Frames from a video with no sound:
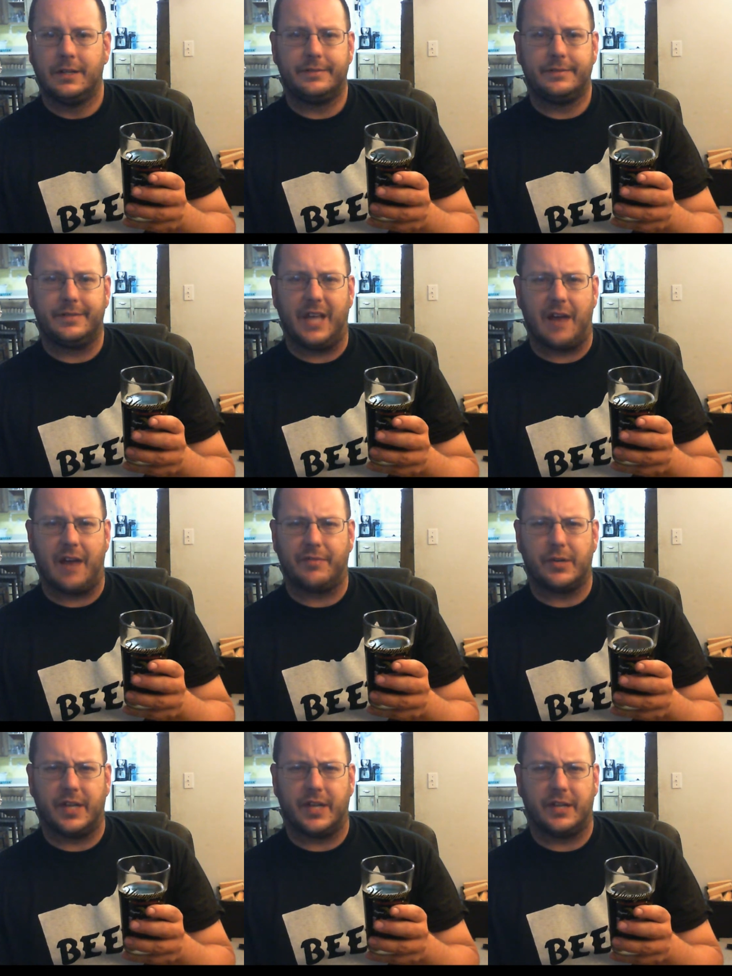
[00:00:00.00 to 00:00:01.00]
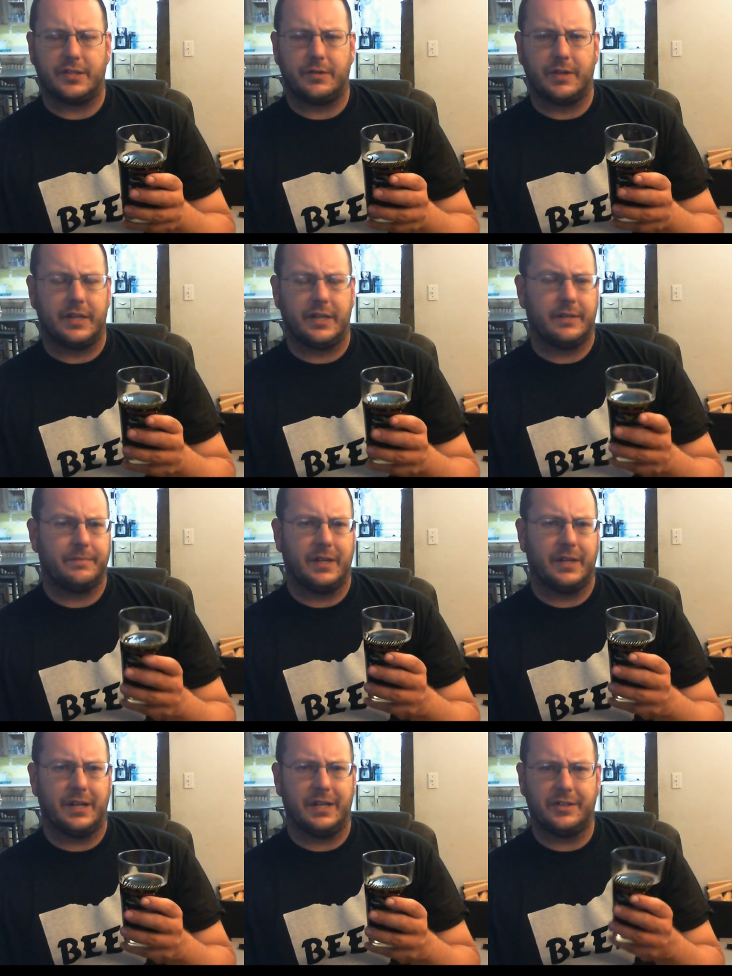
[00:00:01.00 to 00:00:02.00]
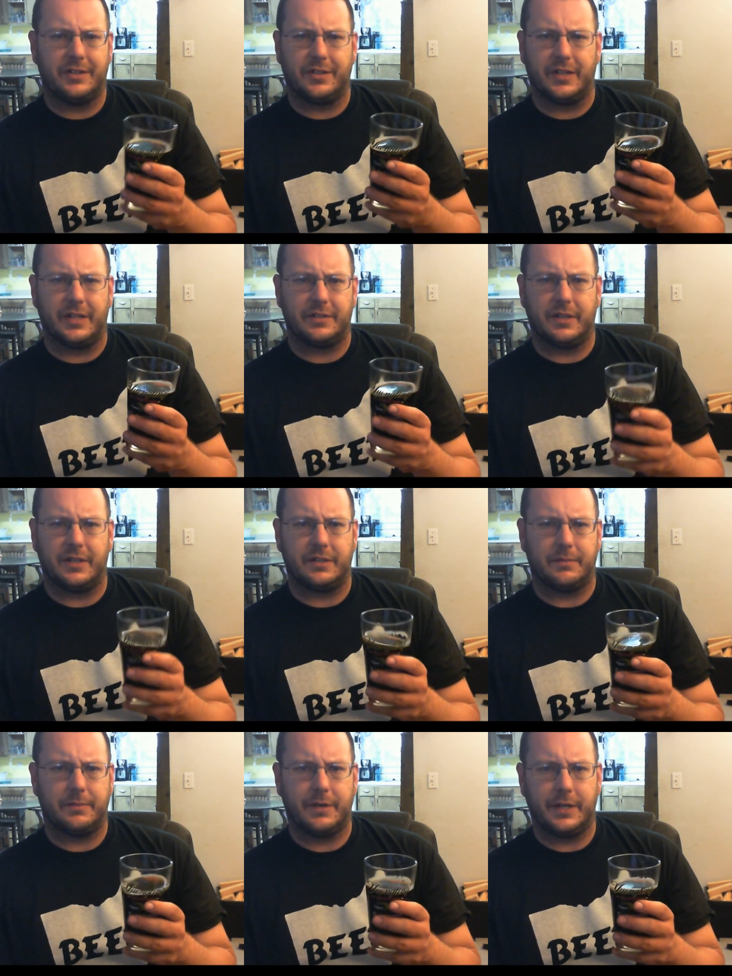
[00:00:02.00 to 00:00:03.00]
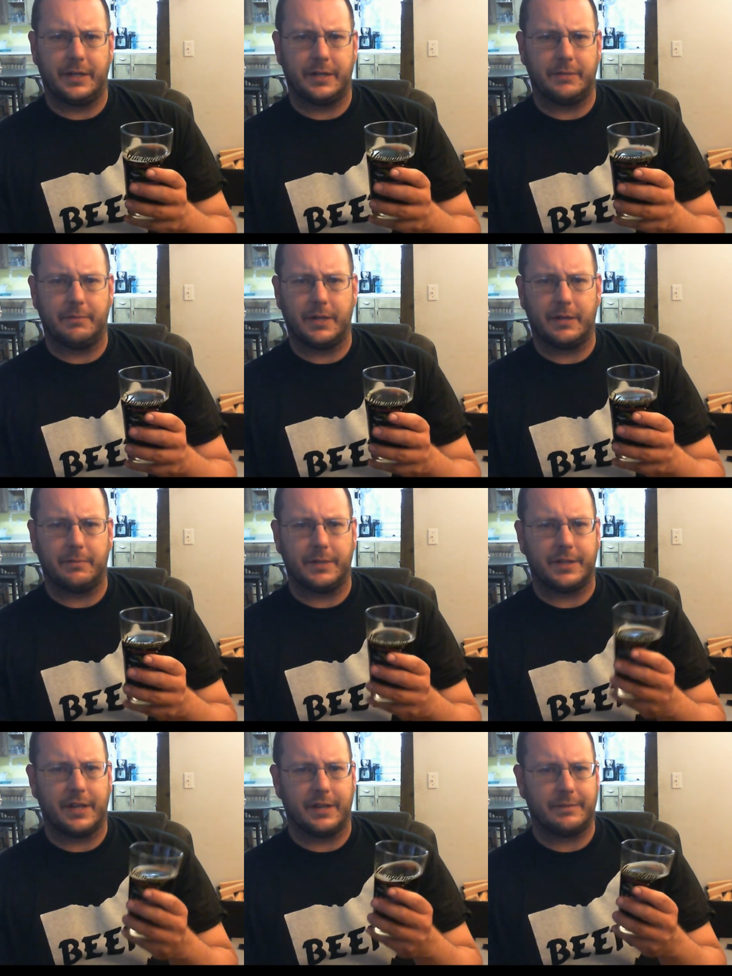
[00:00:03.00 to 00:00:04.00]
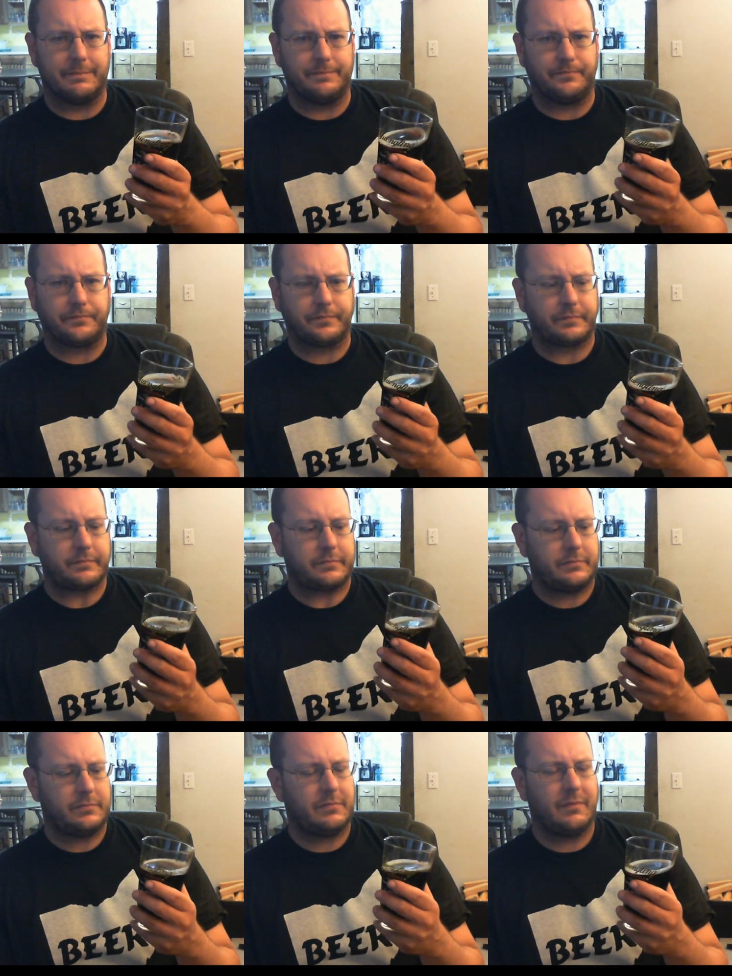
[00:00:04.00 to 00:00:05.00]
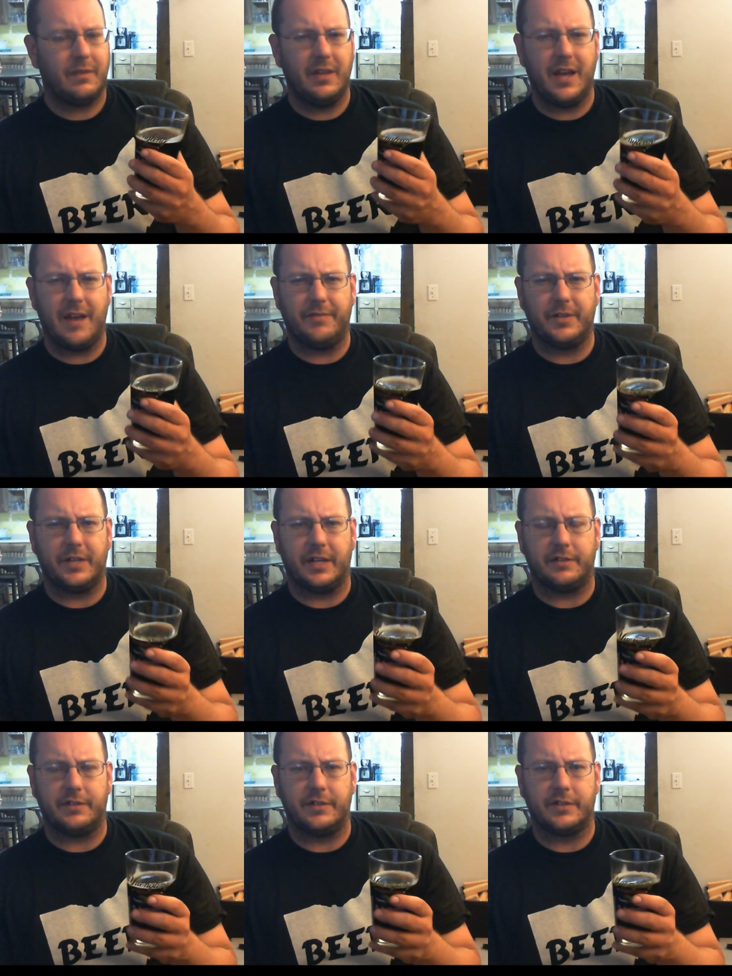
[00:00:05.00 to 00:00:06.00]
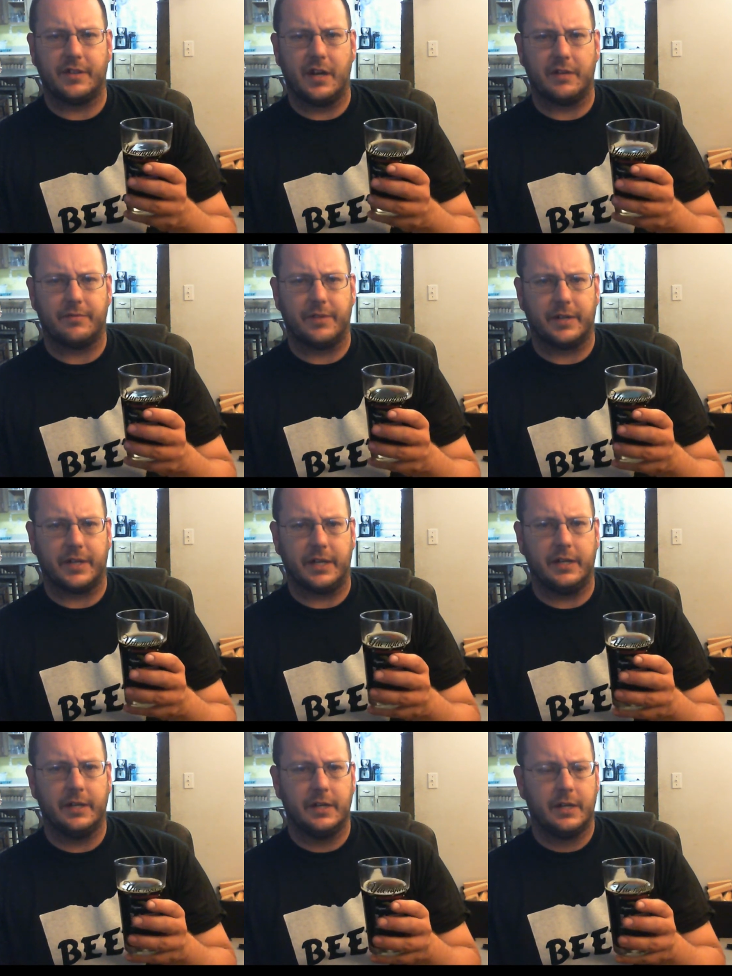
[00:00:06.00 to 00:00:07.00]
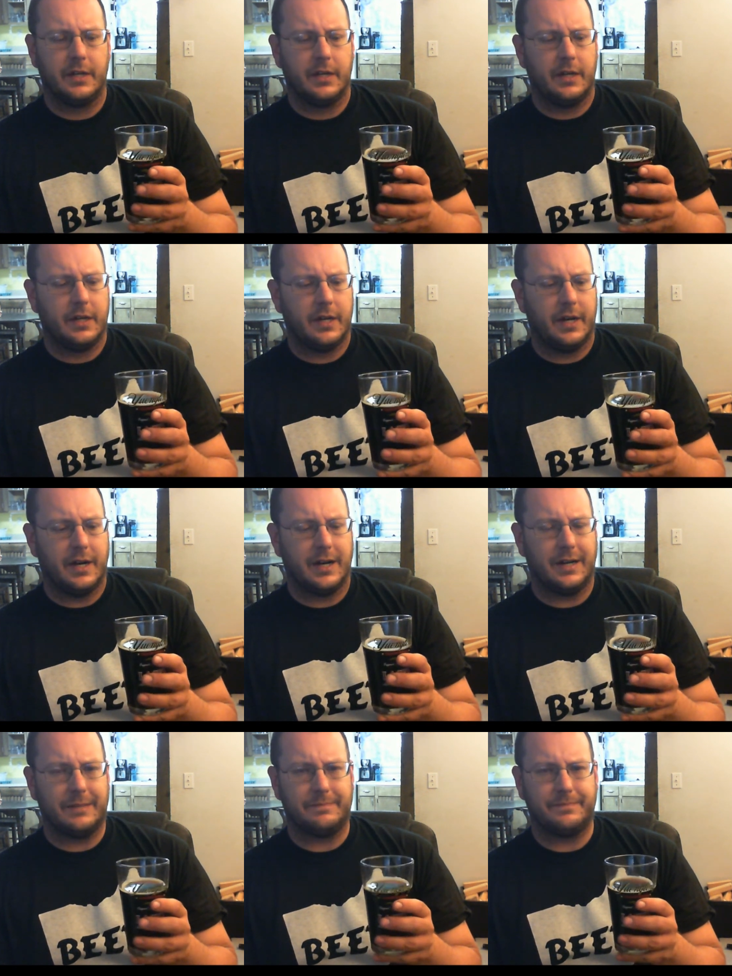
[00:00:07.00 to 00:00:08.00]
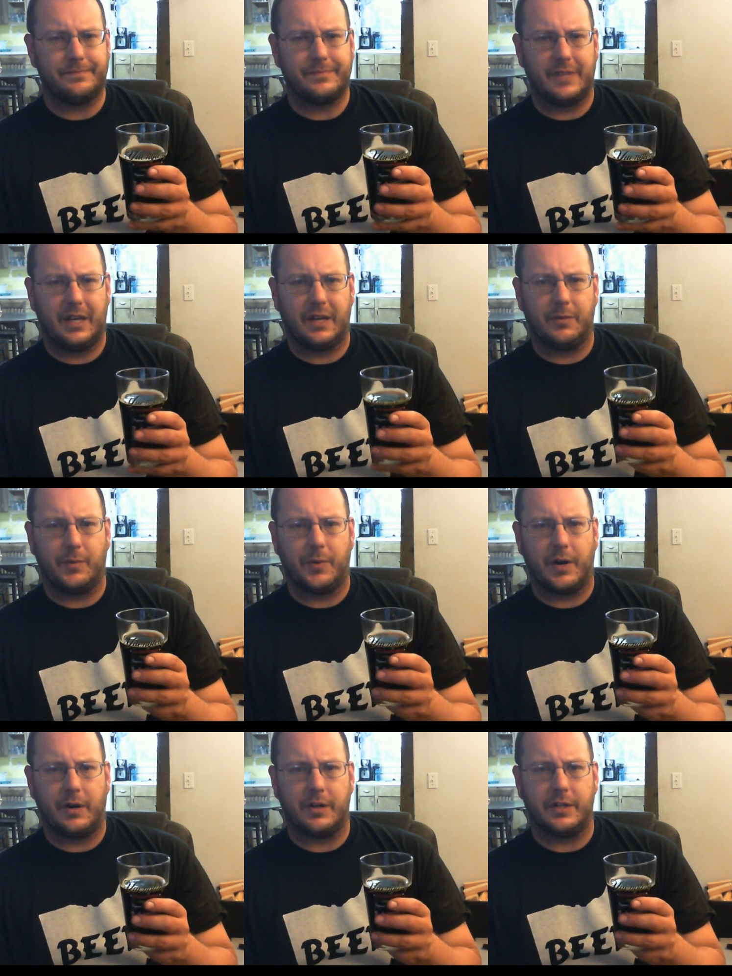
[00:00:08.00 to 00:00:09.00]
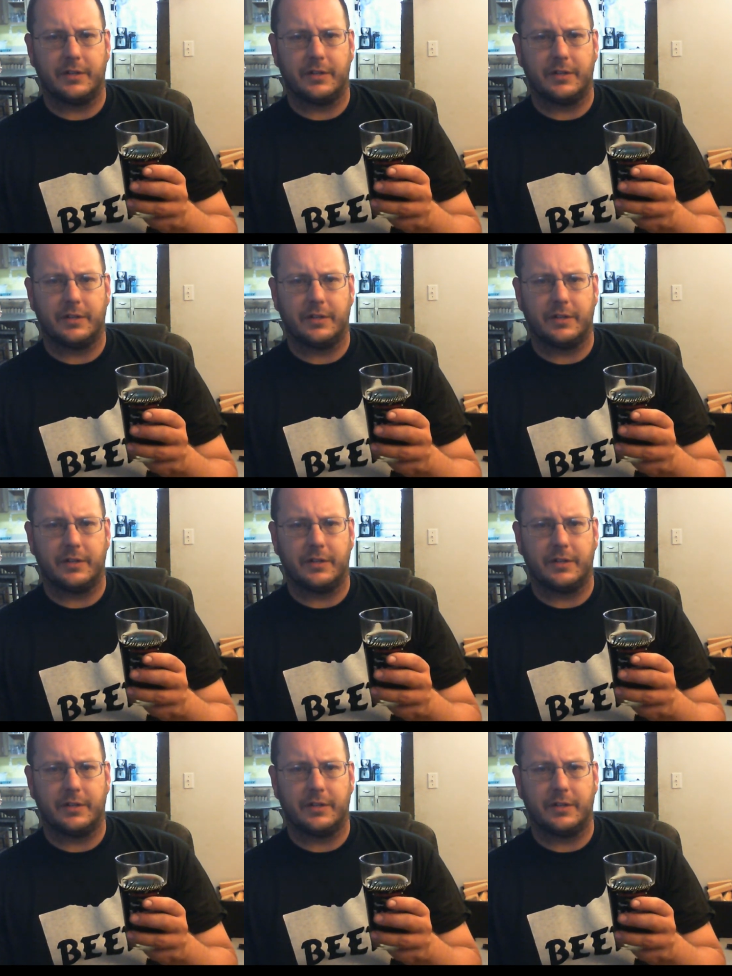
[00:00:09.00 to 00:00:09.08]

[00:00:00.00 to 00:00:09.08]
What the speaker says: The aftertaste, really. Initially, it's a pretty good beer, but then the aftertaste is just kind of funky. I think it will wear on you.